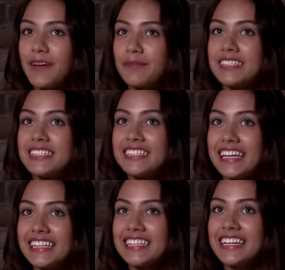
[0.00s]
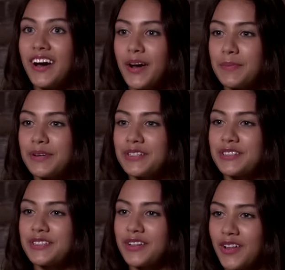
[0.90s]
I'm a Stacy
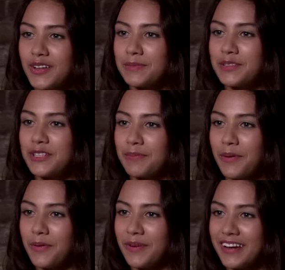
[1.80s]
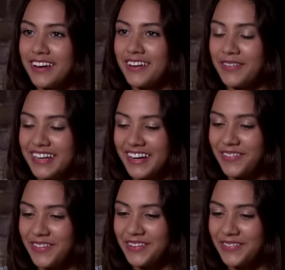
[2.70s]
Carpenter Scholarship win win
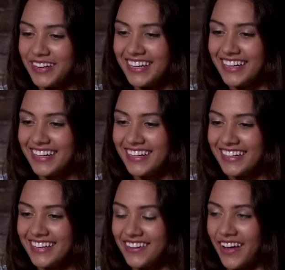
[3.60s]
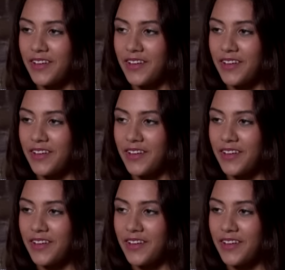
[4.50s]
Award winner. Okay.